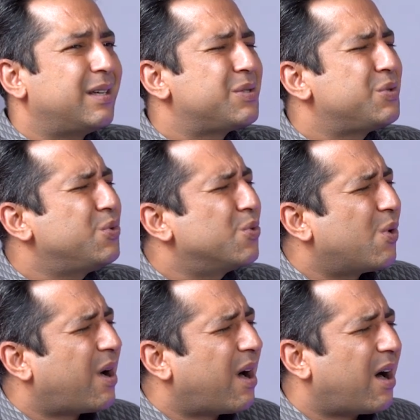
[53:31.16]
There's
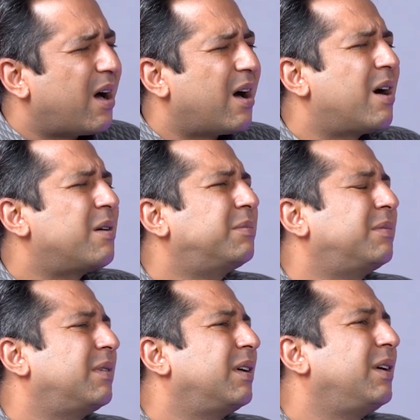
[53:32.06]
no
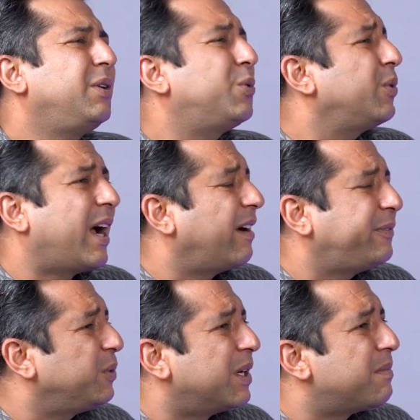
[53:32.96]
harm. You don't
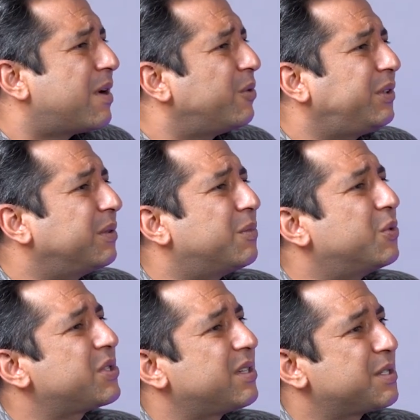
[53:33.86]
have to come out the
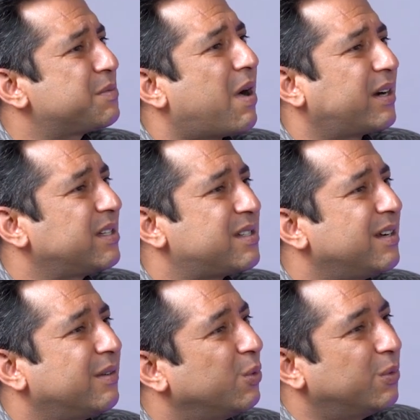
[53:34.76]
most smartest
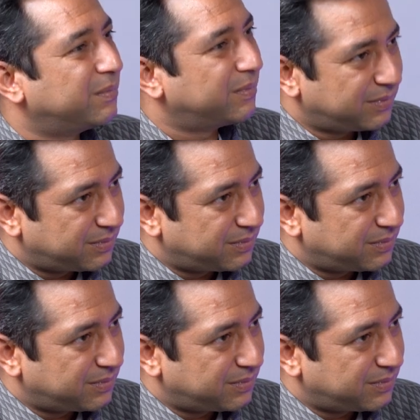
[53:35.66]
in a room.